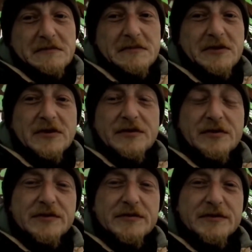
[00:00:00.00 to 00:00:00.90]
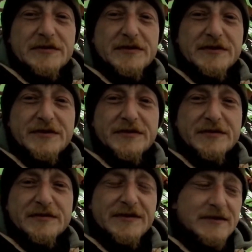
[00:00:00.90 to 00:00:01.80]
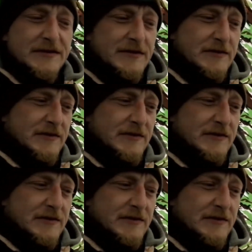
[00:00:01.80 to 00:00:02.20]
yeah, what can I do, really?